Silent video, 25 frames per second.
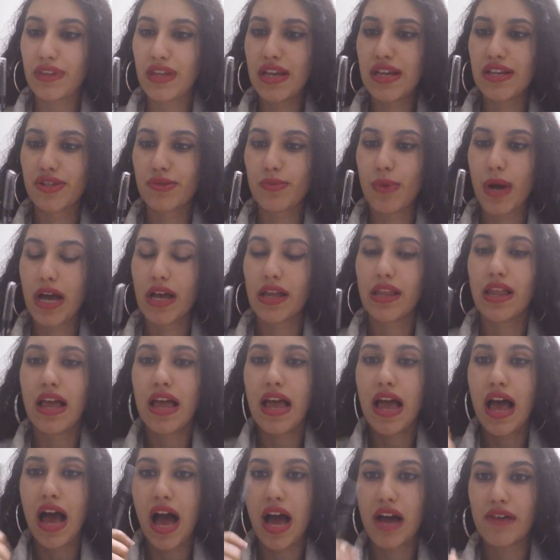as well.
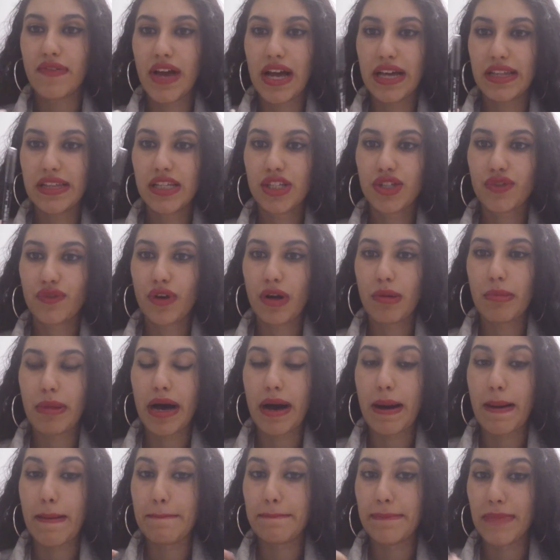I've had this for
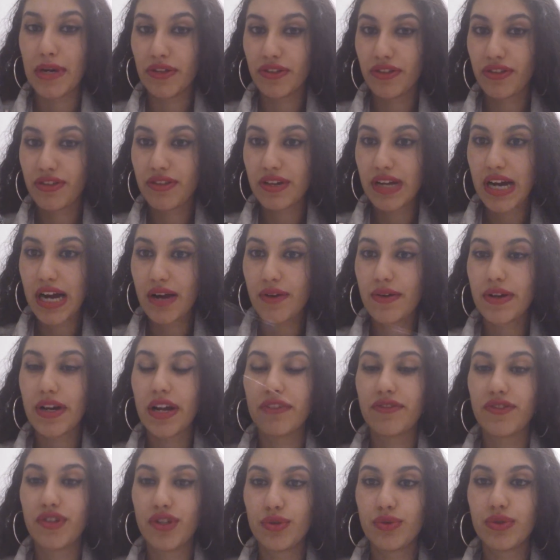about a month now, and
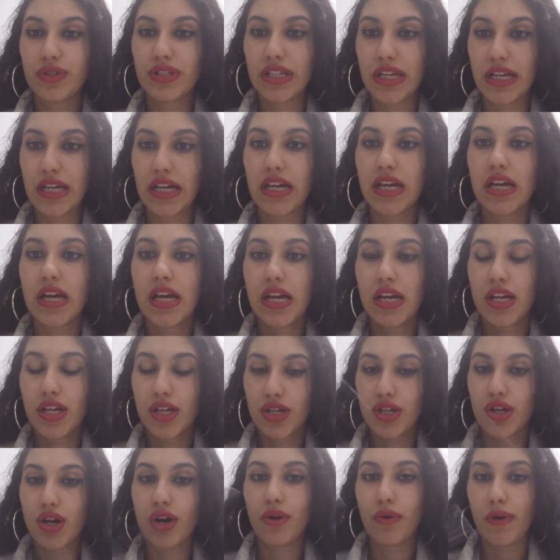I've used it,
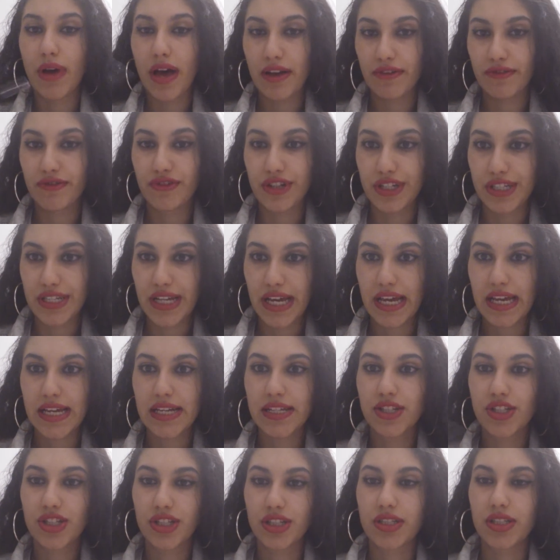you know, every
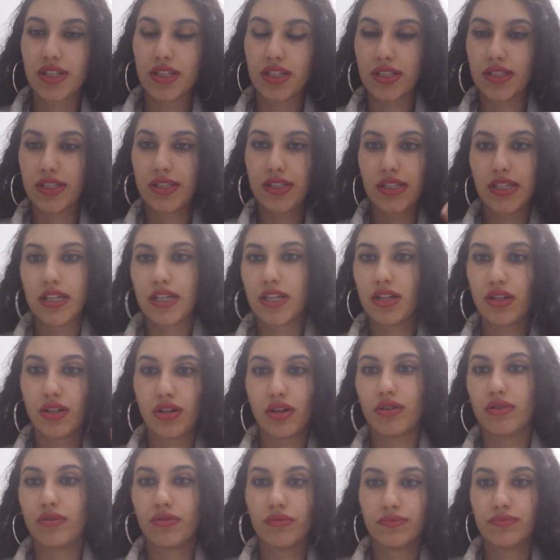day just to see, you
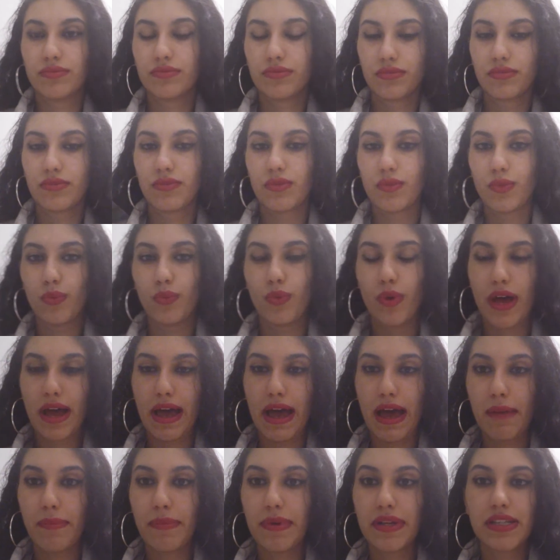know, what
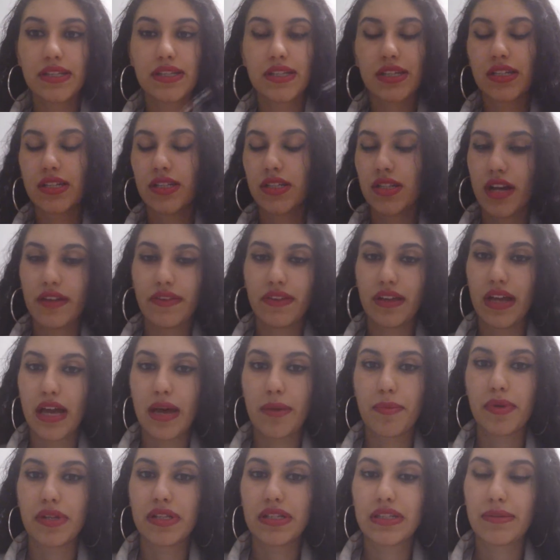happens. Nothing
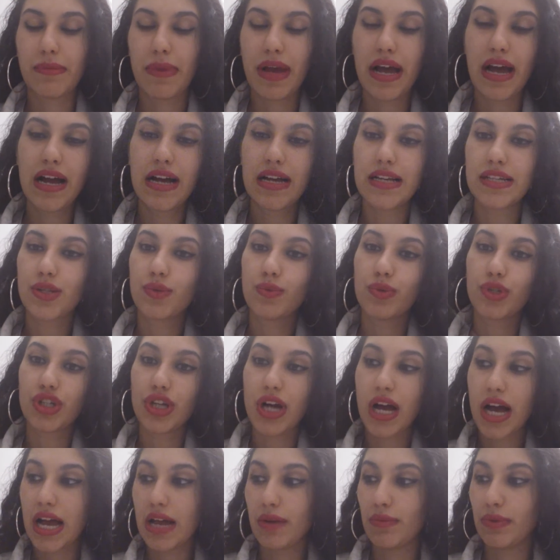happens to my eyes,
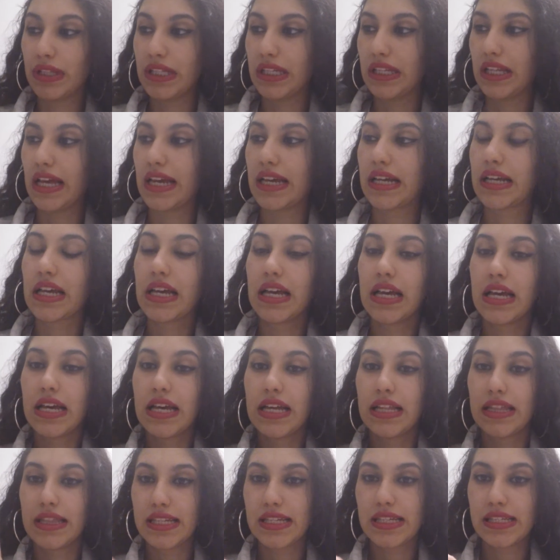which I really like.
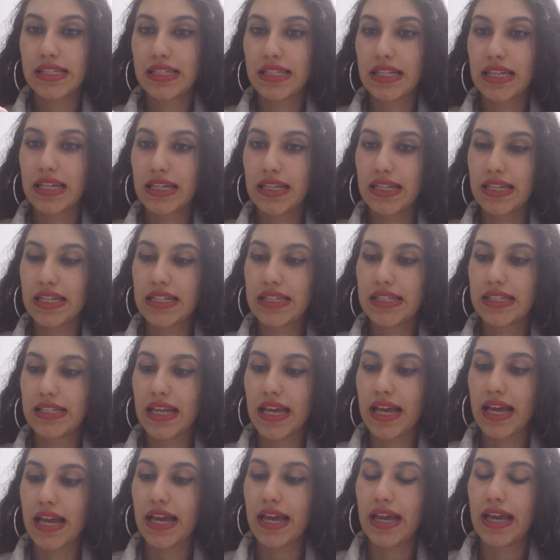This gets
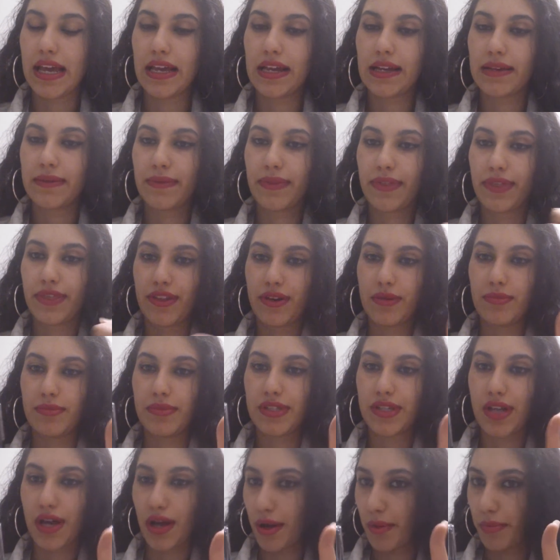a
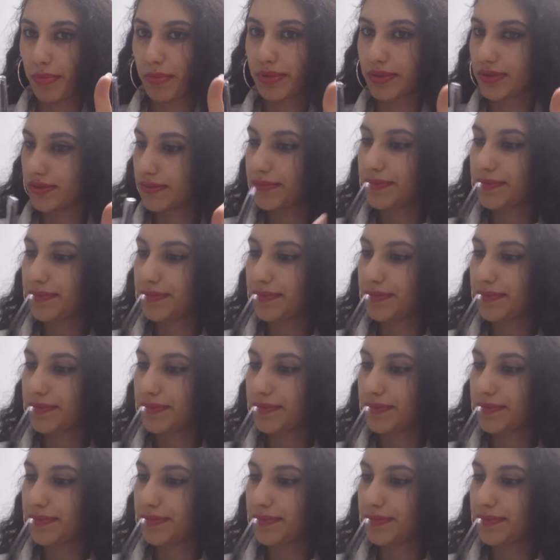thumbs up.